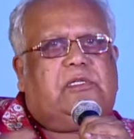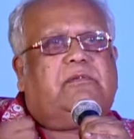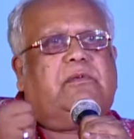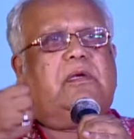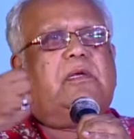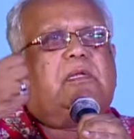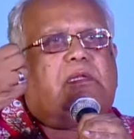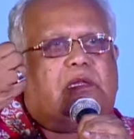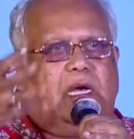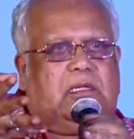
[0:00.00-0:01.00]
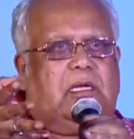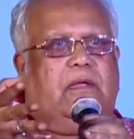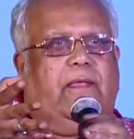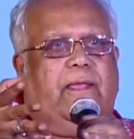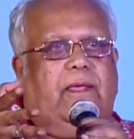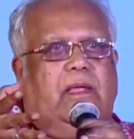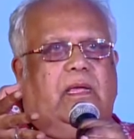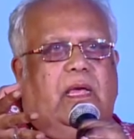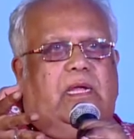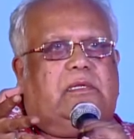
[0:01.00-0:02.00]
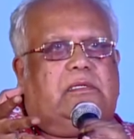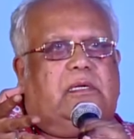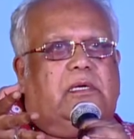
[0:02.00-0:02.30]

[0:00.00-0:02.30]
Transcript: of nada. And